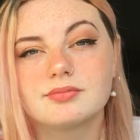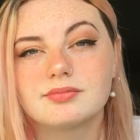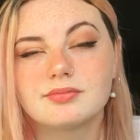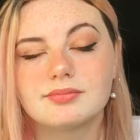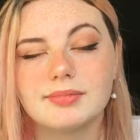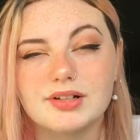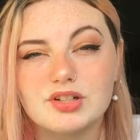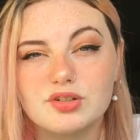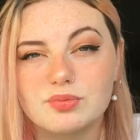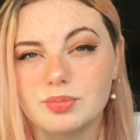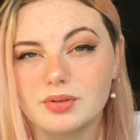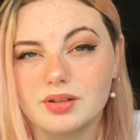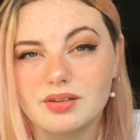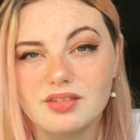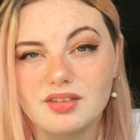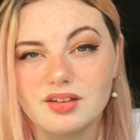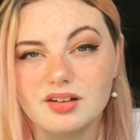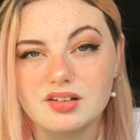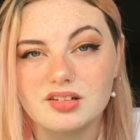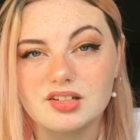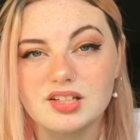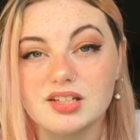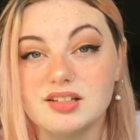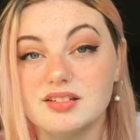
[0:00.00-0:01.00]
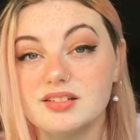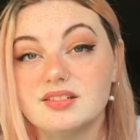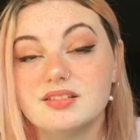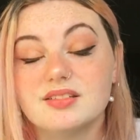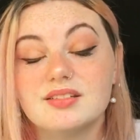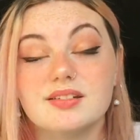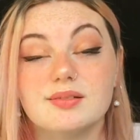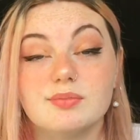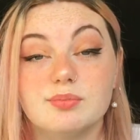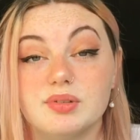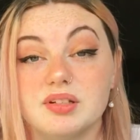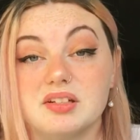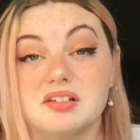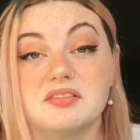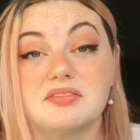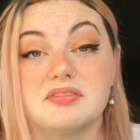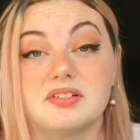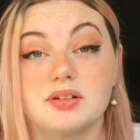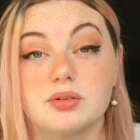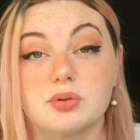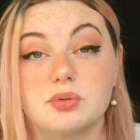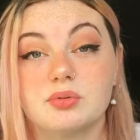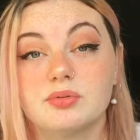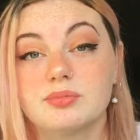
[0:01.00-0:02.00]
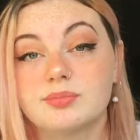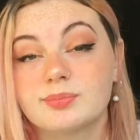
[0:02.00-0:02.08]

imagine being 13 and being a pharaoh.